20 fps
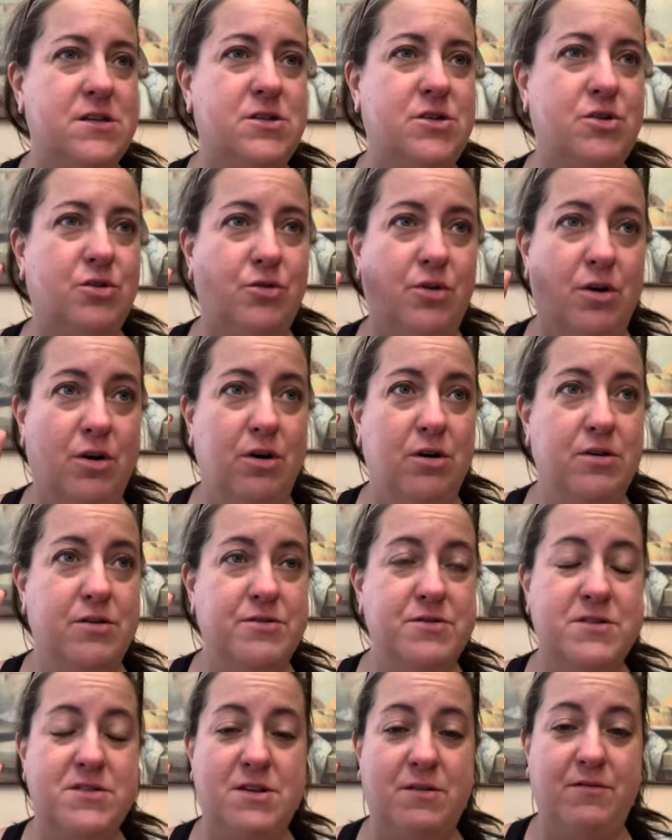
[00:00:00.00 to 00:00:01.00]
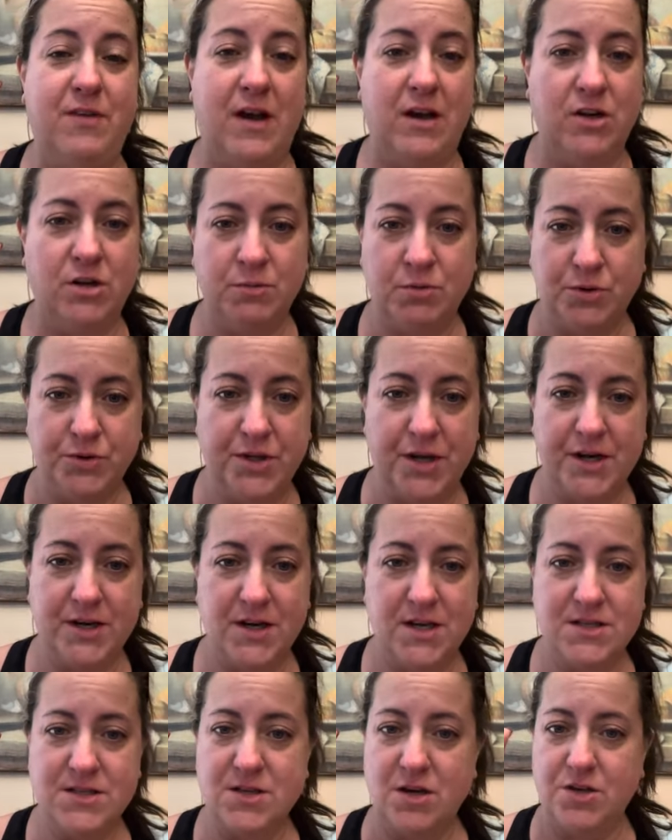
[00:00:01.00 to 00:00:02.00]
to learn some valuable
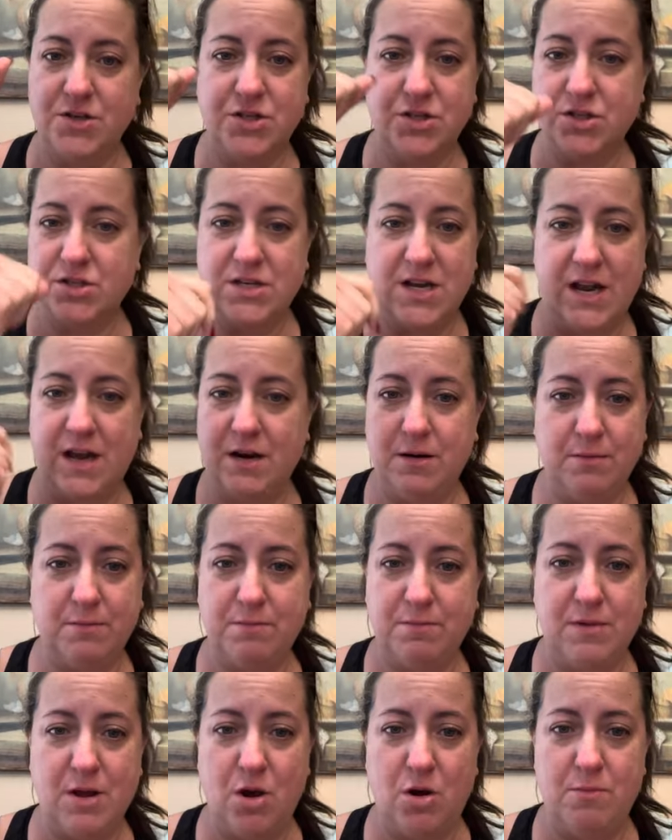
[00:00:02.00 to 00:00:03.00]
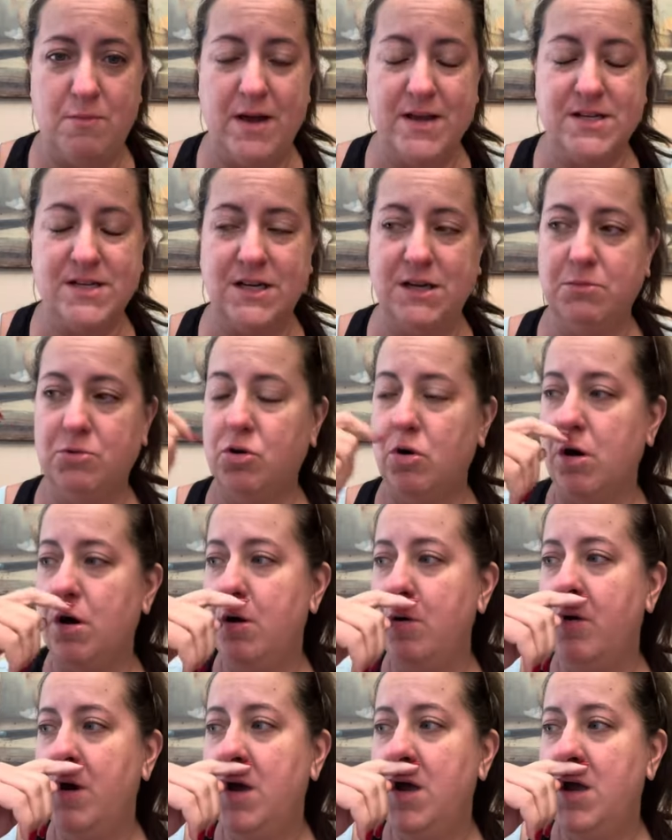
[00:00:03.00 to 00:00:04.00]
nuggets on just how to help my team grow.